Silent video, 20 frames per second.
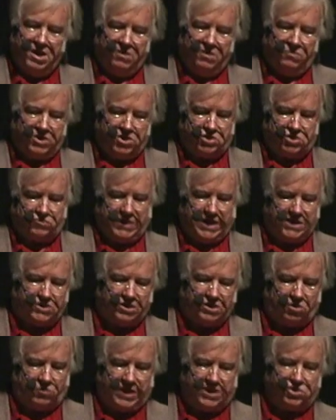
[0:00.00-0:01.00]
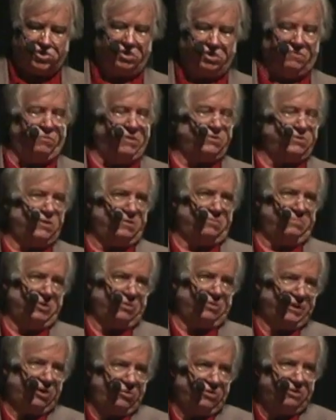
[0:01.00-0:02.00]
which has raised the question of whether the
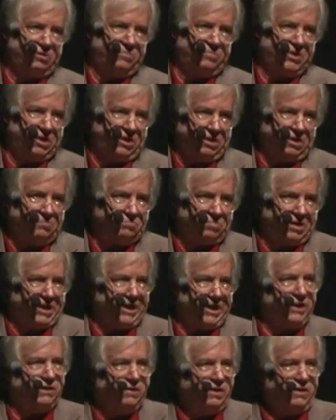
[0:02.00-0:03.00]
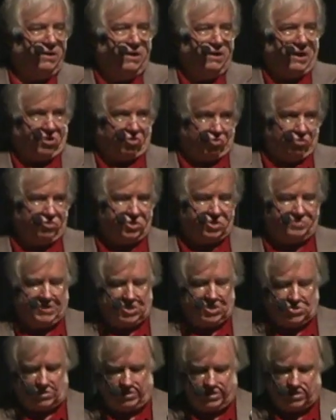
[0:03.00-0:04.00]
building could have been hit by a cruise
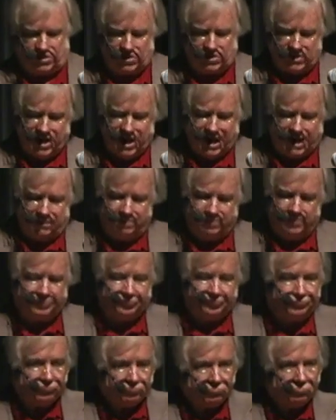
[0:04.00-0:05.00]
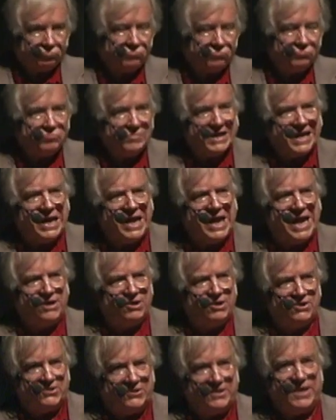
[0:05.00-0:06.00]
missile instead. And
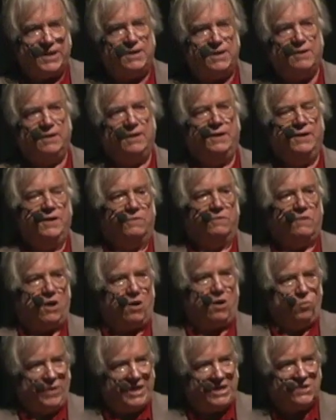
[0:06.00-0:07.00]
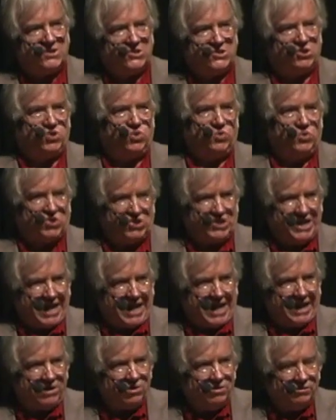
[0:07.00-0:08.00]
indeed, there are witnesses who
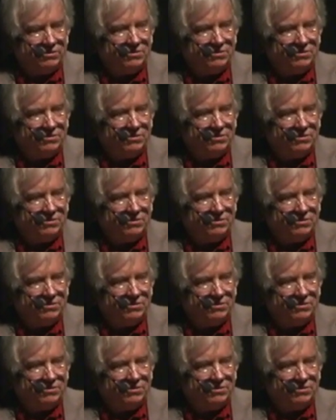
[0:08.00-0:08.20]
said